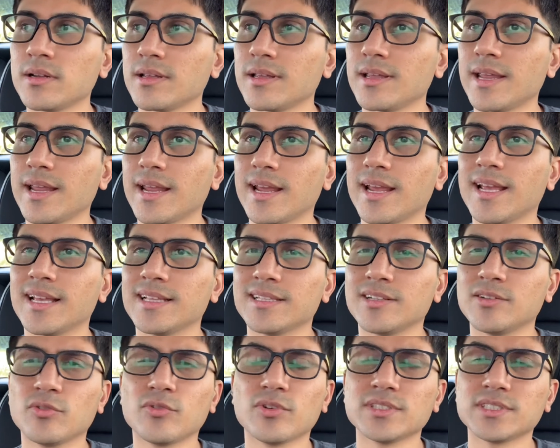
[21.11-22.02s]
and the
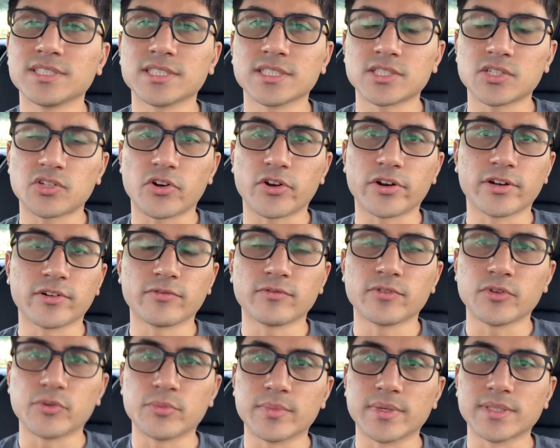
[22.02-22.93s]
noise just started a
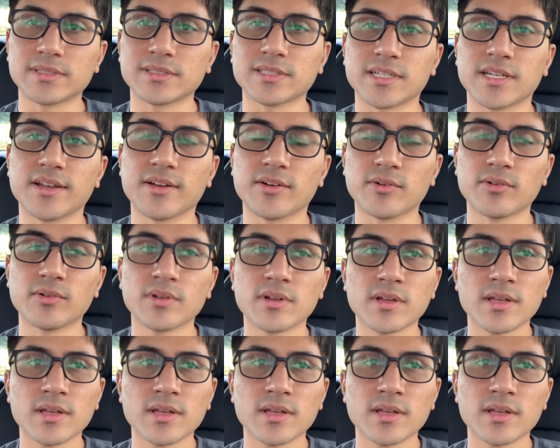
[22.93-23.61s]
few months ago.